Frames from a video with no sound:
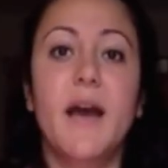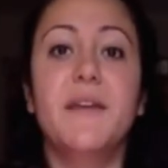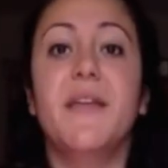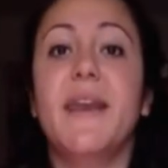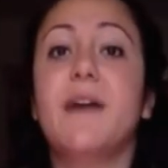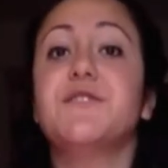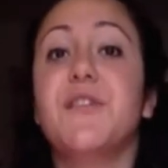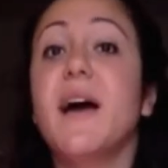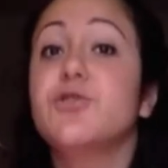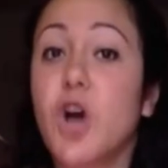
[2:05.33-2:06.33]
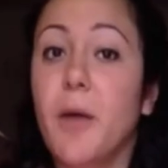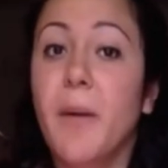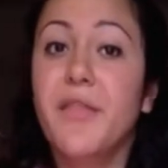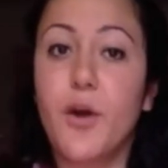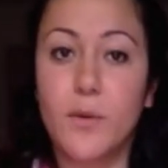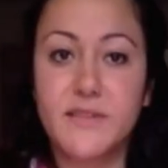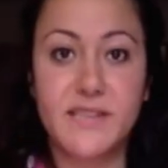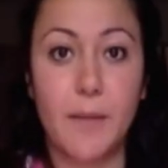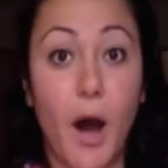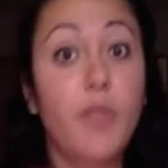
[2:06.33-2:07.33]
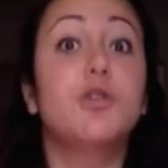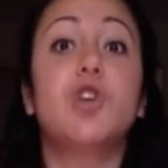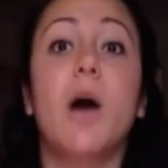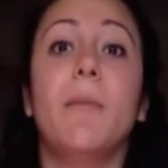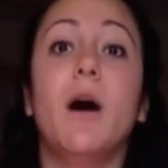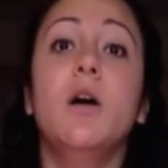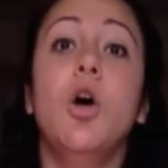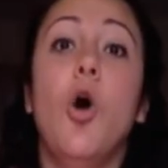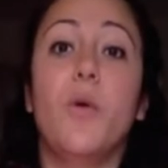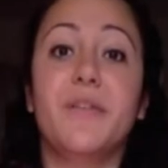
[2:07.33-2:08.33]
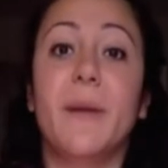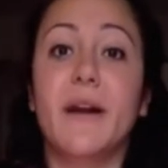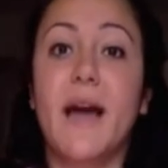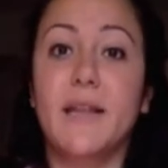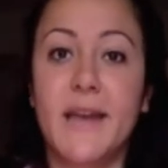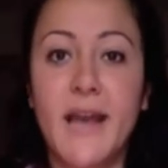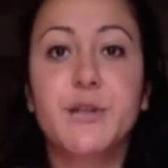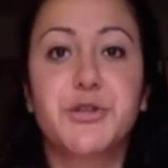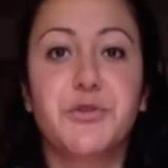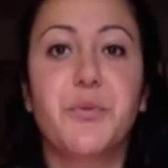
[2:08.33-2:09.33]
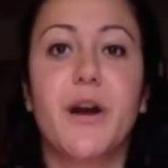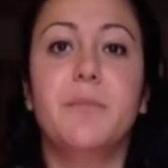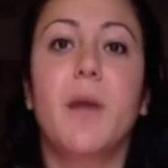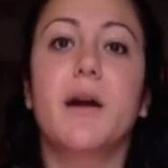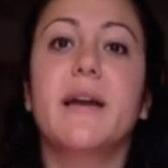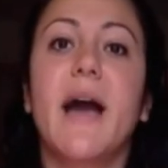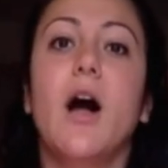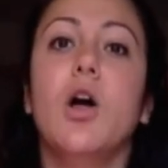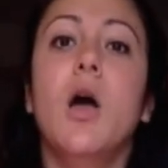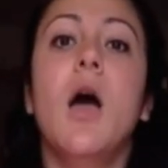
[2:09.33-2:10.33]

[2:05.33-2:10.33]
And then after that drama, there was some other drama with Markel and Andrew, where Markel